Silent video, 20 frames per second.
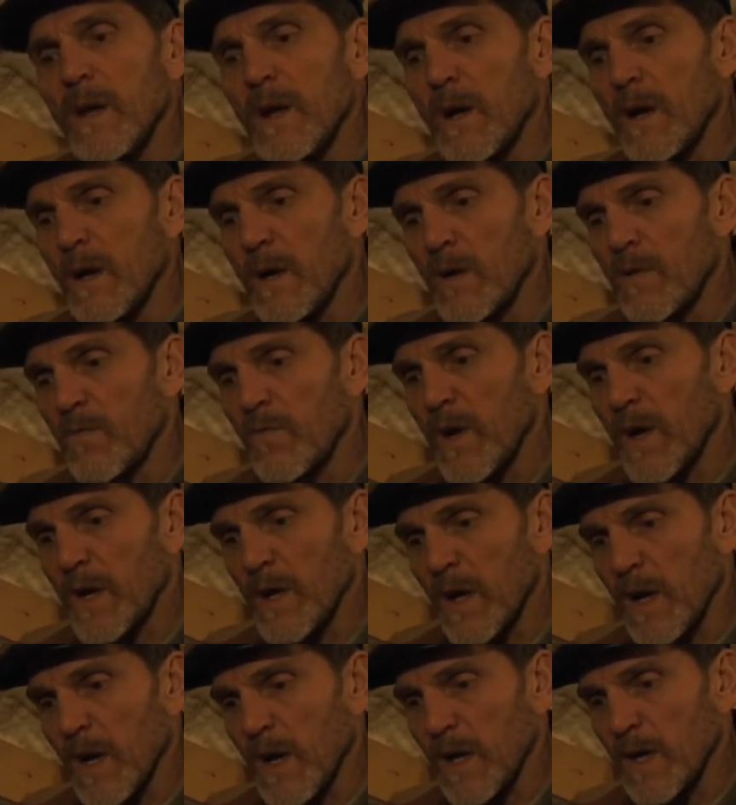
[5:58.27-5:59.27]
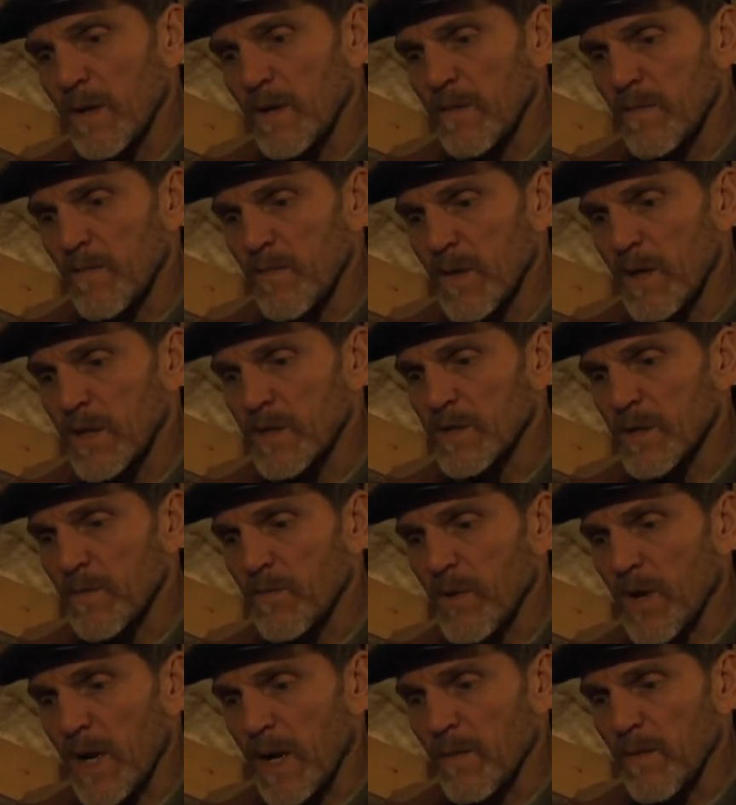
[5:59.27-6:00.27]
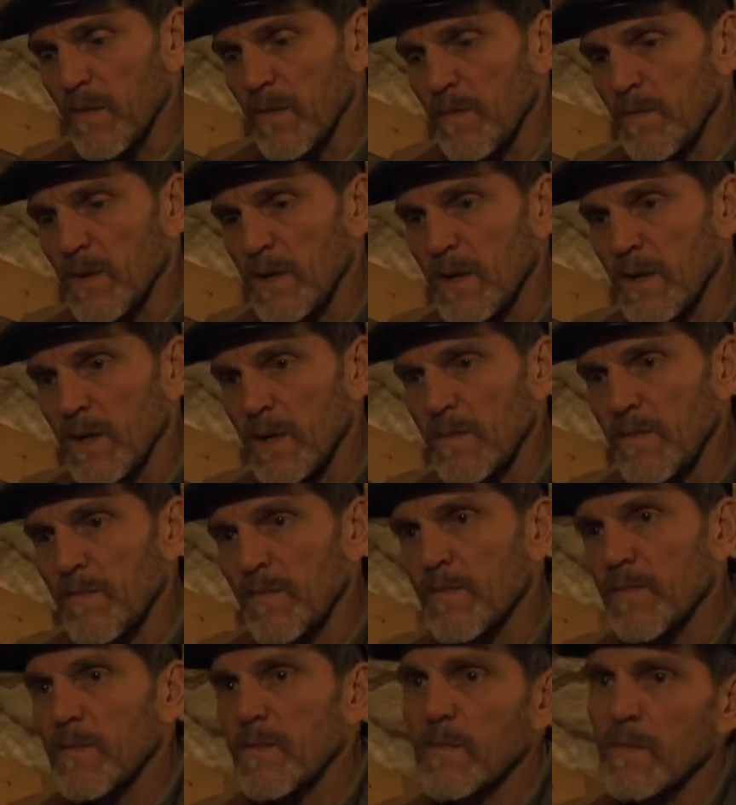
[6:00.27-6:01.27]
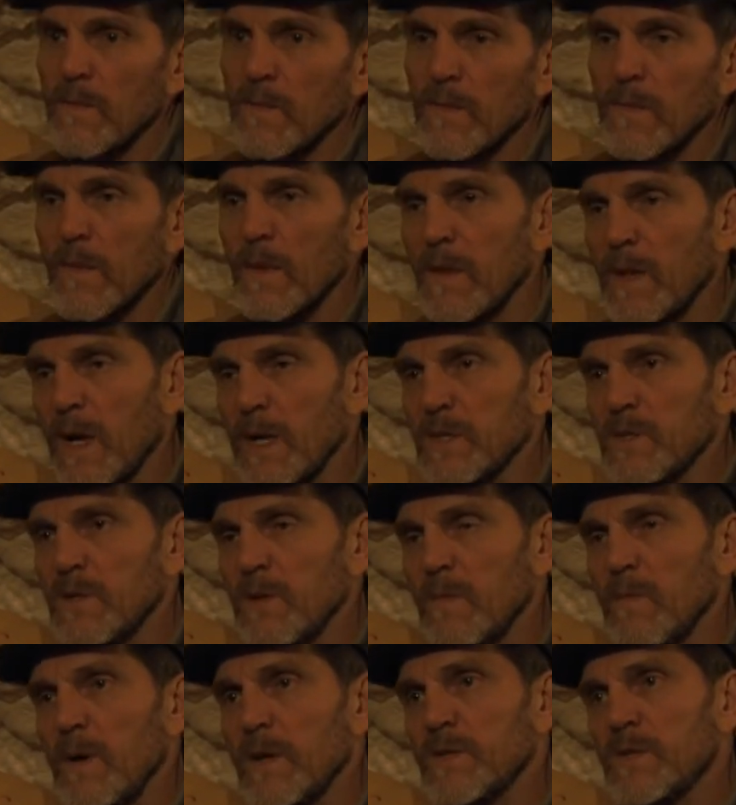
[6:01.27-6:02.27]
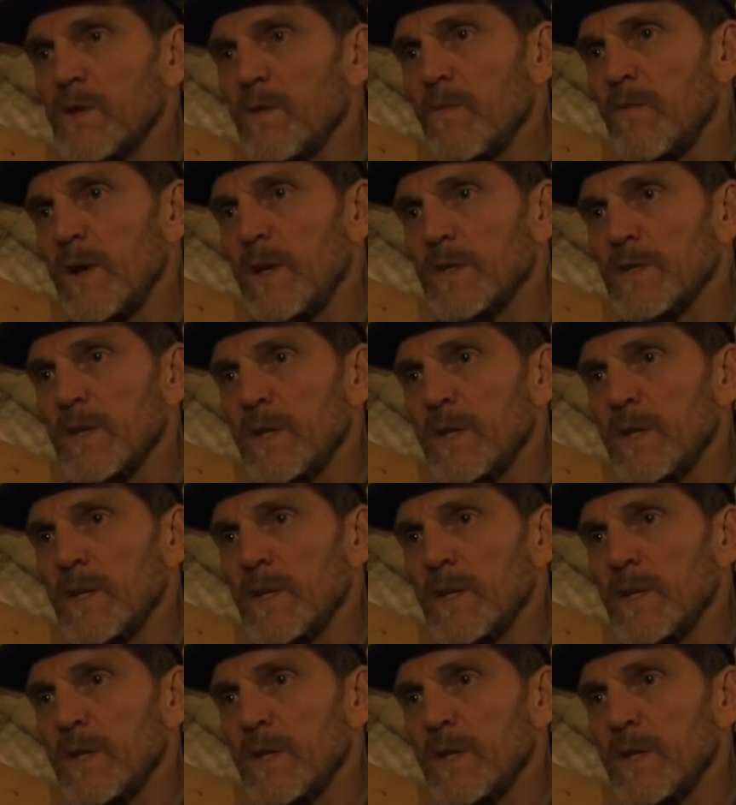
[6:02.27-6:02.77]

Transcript: Uh, radon is a problem uh, not so much in West